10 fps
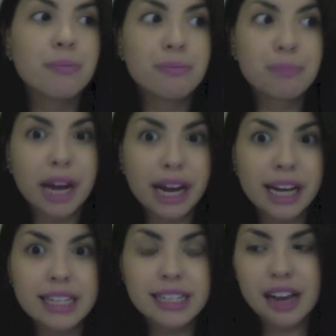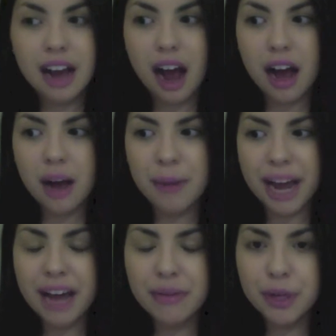but um, I
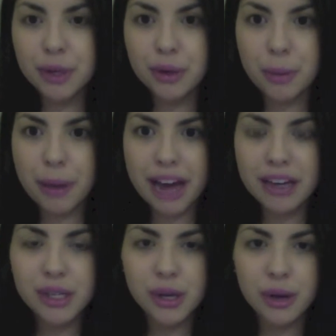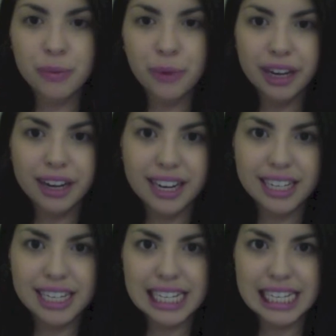have a new notepad so I'm writing
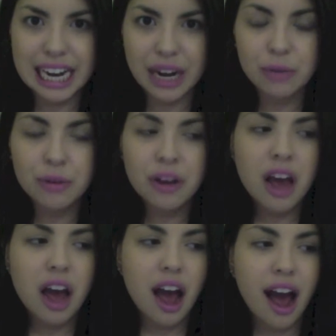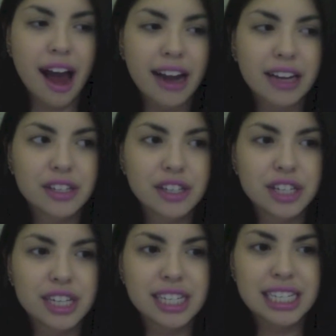ideas down. I
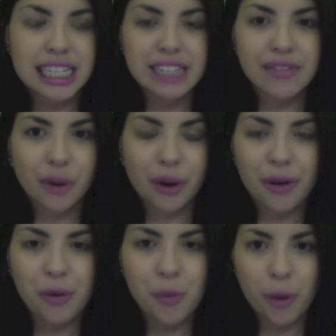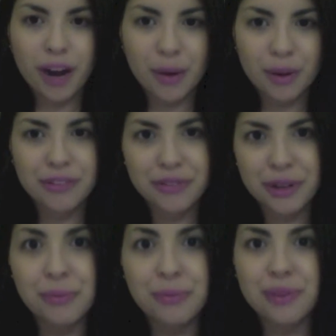just need to figure out what I want to
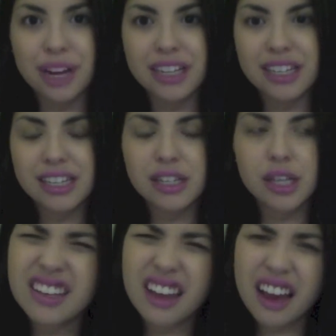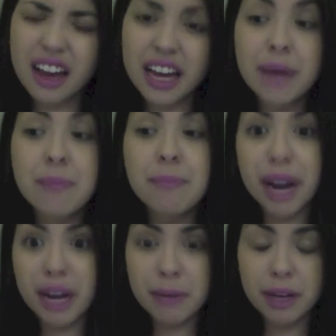film next. So yeah, it
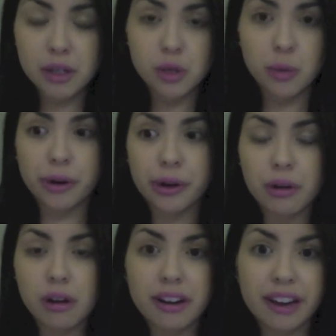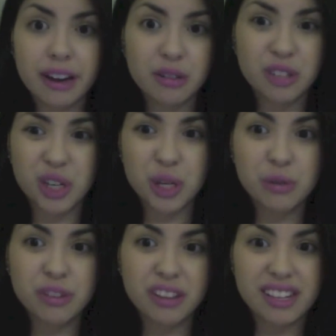might be a tutorial on how to
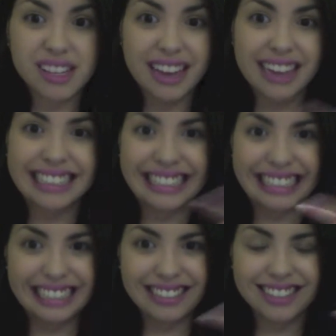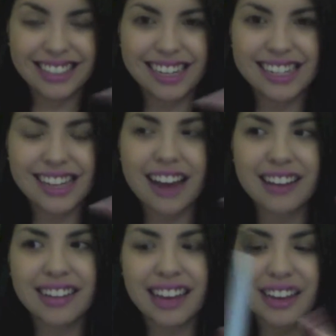use this thing because I
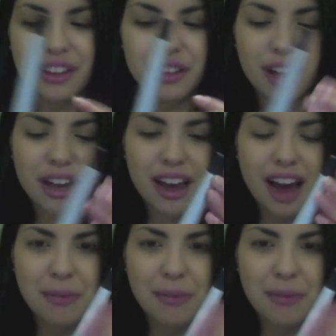like how